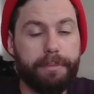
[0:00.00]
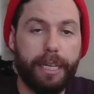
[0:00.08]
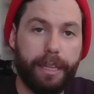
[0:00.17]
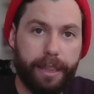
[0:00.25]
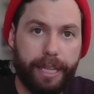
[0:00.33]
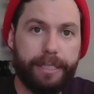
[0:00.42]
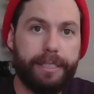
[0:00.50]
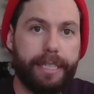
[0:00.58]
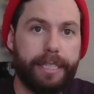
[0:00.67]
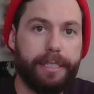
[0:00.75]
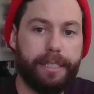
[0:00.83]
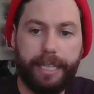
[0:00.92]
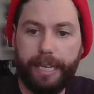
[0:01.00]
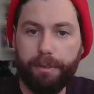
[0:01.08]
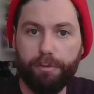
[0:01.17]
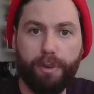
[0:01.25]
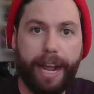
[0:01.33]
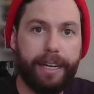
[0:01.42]
This is the
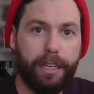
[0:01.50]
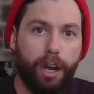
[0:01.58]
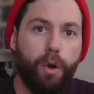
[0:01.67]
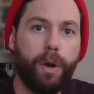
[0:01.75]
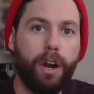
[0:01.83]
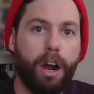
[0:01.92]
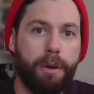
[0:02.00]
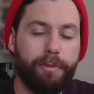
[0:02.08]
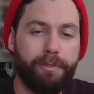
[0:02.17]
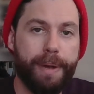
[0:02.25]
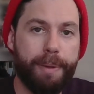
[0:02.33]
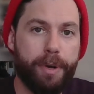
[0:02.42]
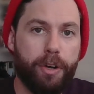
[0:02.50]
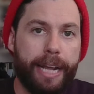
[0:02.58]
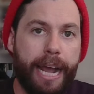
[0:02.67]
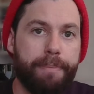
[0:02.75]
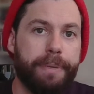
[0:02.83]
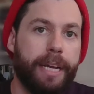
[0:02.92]
right lower arm of my
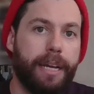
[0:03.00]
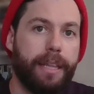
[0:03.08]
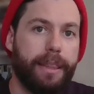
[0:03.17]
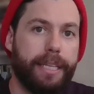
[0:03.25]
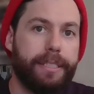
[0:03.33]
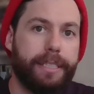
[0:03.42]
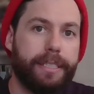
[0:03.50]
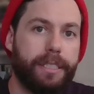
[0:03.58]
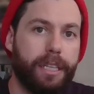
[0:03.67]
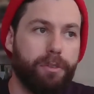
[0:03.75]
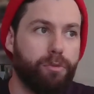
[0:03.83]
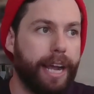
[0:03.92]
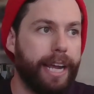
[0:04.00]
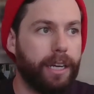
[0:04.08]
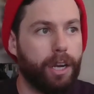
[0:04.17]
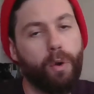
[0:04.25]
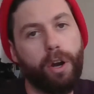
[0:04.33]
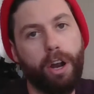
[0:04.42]
MOCAP. This is the right
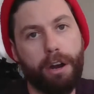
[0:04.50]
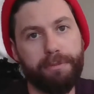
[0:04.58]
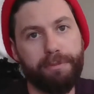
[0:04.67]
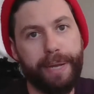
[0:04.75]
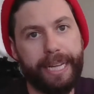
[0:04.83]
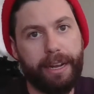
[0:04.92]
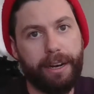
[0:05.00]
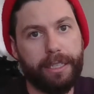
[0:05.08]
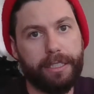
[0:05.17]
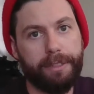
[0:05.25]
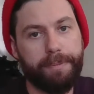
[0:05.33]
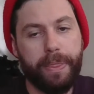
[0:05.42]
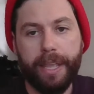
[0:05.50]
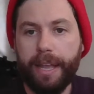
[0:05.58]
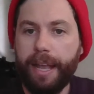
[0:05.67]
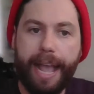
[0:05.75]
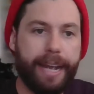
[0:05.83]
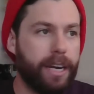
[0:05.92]
lower arm of my character.
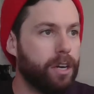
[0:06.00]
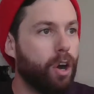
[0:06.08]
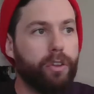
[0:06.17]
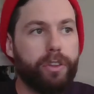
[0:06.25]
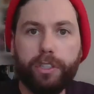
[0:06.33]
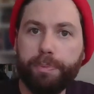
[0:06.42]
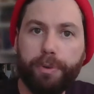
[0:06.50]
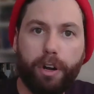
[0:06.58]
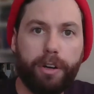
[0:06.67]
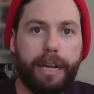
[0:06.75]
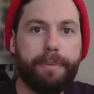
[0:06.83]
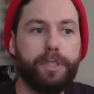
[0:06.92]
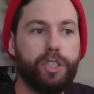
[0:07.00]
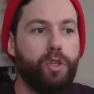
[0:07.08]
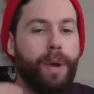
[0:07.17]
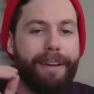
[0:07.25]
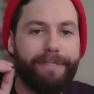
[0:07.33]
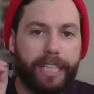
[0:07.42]
And in all these programs,
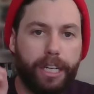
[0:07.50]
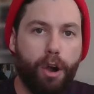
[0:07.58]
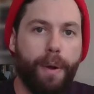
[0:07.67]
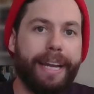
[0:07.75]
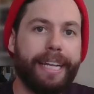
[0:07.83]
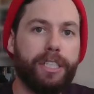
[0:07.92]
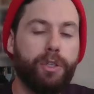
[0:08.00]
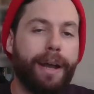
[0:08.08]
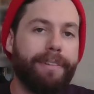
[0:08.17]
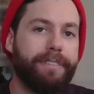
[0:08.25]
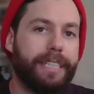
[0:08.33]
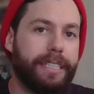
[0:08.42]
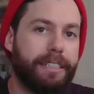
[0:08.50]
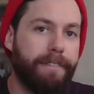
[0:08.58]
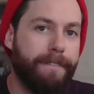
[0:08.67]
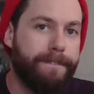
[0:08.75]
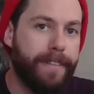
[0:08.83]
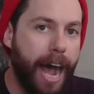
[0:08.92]
you have to go in and you have to
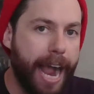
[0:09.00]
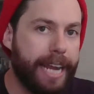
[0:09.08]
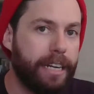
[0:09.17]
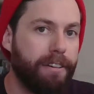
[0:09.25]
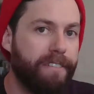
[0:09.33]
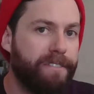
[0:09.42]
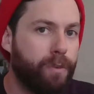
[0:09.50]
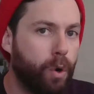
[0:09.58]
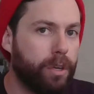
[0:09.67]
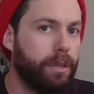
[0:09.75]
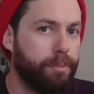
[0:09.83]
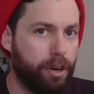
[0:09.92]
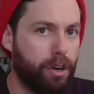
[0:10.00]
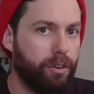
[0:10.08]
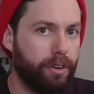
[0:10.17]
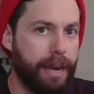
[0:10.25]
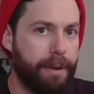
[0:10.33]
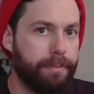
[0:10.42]
define for the
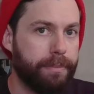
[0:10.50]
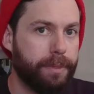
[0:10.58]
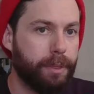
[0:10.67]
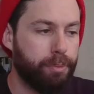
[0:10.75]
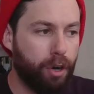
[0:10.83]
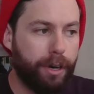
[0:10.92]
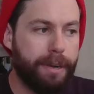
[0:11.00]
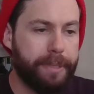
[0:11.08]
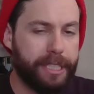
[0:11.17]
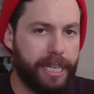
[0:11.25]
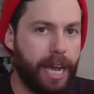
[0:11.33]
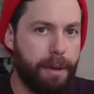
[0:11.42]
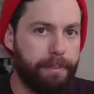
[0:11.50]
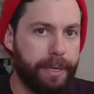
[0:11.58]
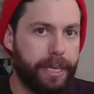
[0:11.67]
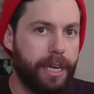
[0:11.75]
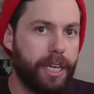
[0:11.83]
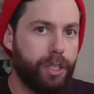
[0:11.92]
program. The program is dumb.
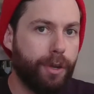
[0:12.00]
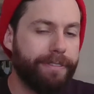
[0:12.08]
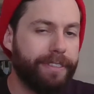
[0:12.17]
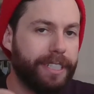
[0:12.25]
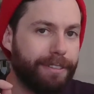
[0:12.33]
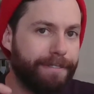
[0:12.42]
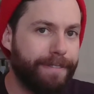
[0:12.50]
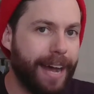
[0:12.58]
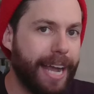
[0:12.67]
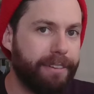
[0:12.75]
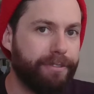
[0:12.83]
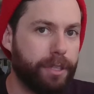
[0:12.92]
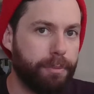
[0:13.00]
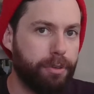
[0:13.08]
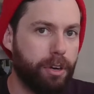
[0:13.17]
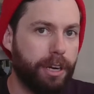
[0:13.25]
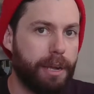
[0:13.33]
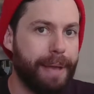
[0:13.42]
You have to define for the
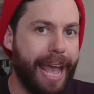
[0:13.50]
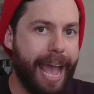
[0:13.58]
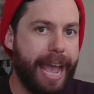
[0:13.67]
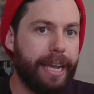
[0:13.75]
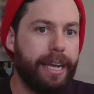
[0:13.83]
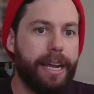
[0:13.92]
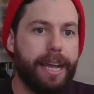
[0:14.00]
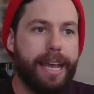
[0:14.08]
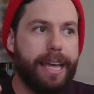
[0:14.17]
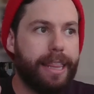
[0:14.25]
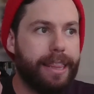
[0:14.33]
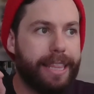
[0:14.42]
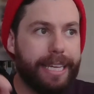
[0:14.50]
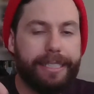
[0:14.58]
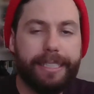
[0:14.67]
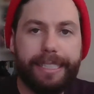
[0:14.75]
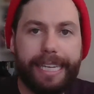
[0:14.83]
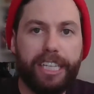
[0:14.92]
program, hey,
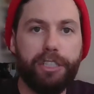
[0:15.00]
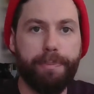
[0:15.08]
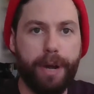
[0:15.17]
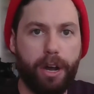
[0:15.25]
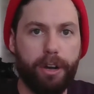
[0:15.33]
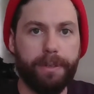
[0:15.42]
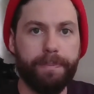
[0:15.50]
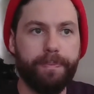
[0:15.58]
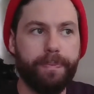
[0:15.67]
this is each bone.